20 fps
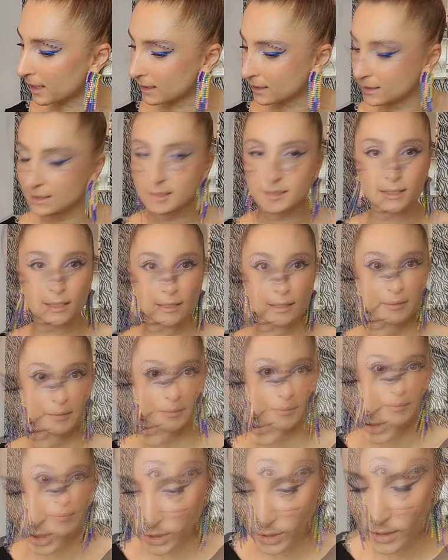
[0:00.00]
There are so many
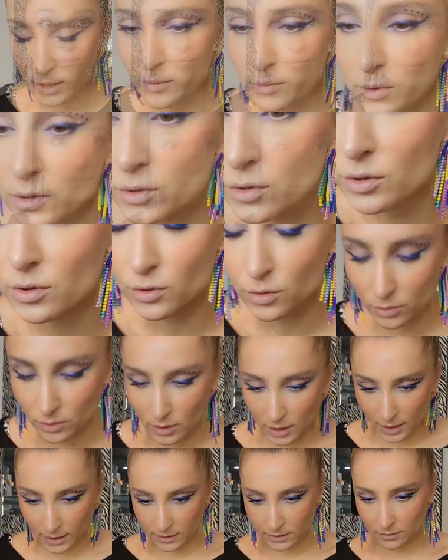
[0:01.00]
options. I want to do
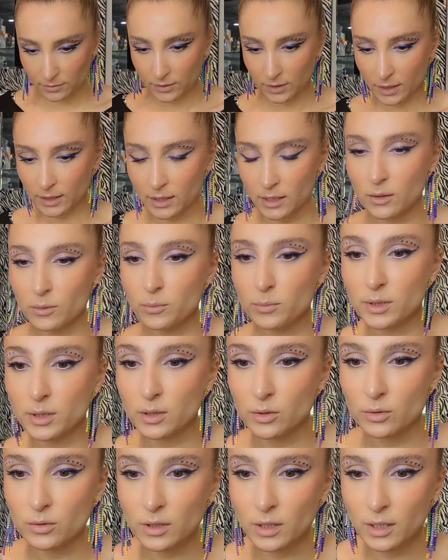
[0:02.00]
kind of like
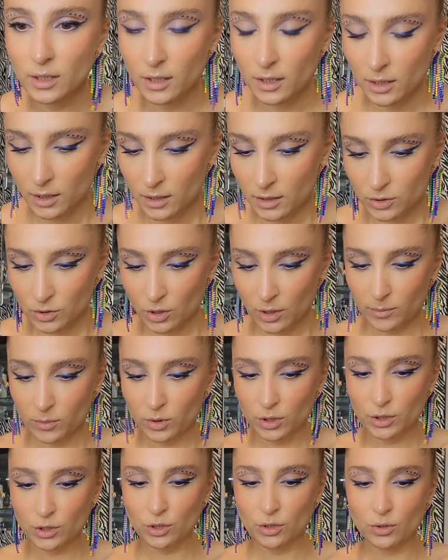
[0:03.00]
ombre look. So I'm
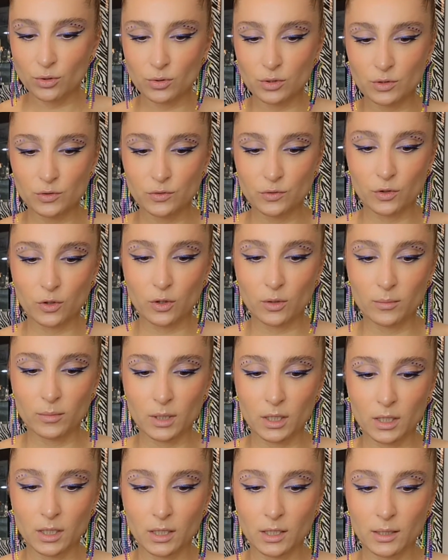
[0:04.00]
going to use
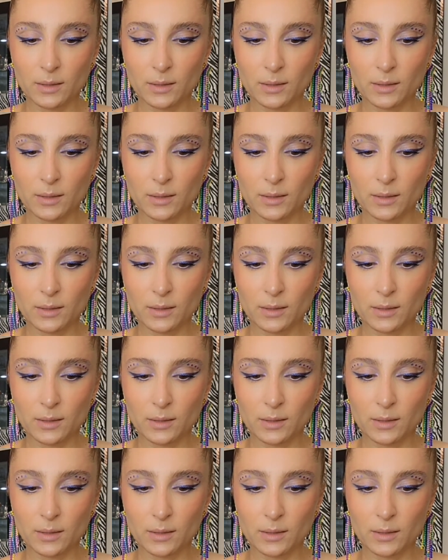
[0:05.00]
from